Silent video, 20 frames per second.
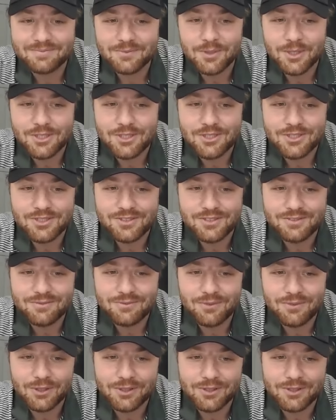which
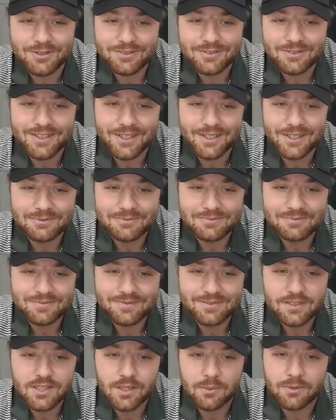for
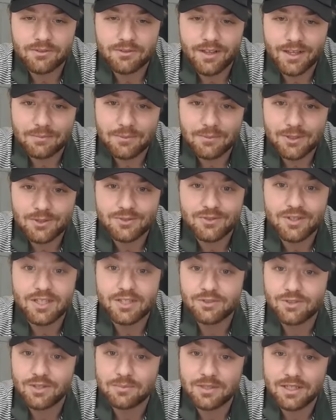someone like me who's
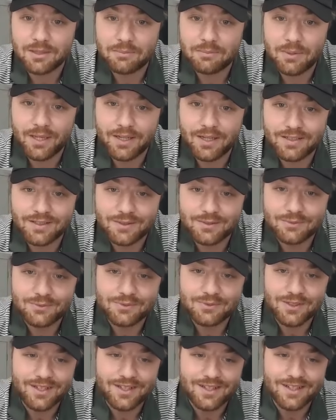extremely competitive,
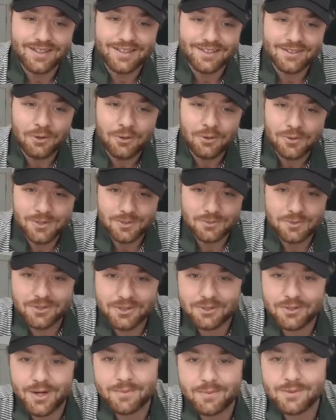always
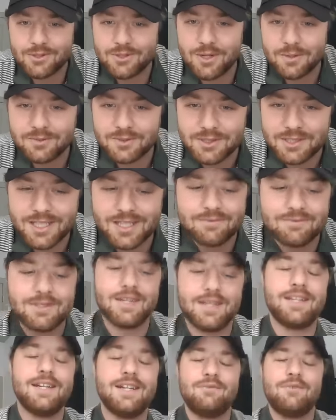willing to grab the shovel and keep
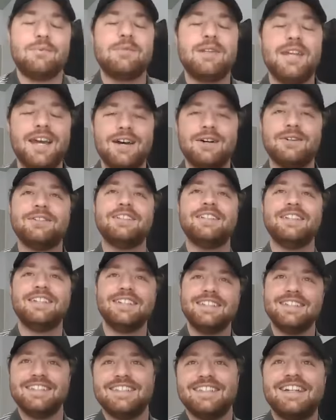digging it from down.
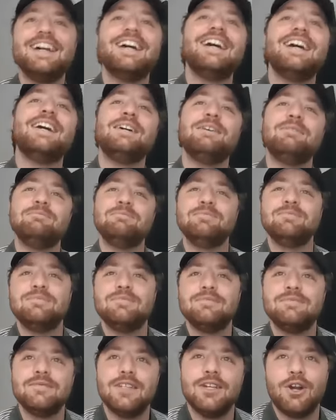
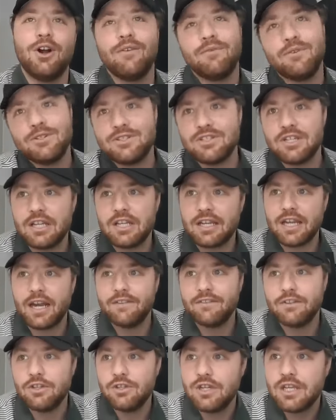It offers a
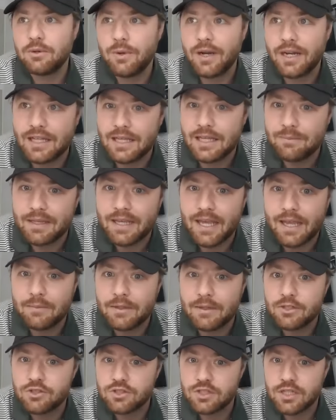kind of a unique way to keep the
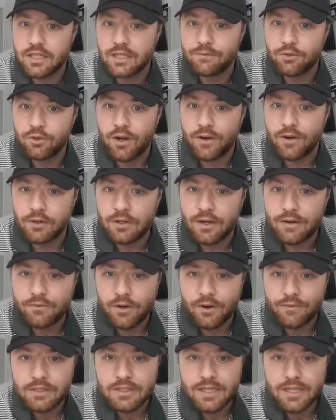game interesting. If you're
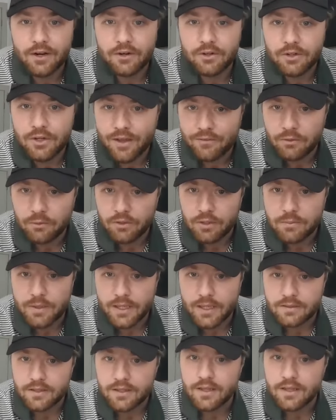ever down and you have a really
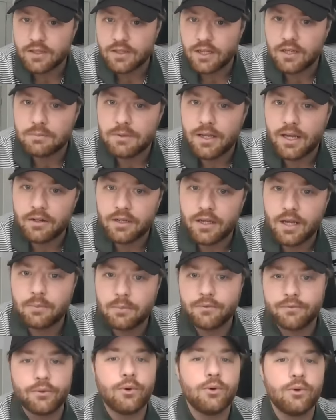bad day and you end up down a
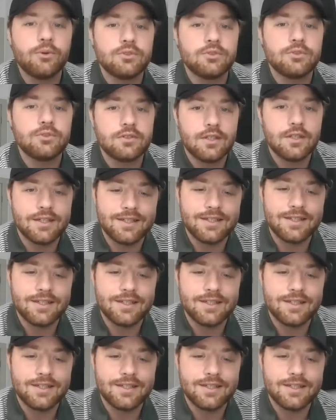couple of holes,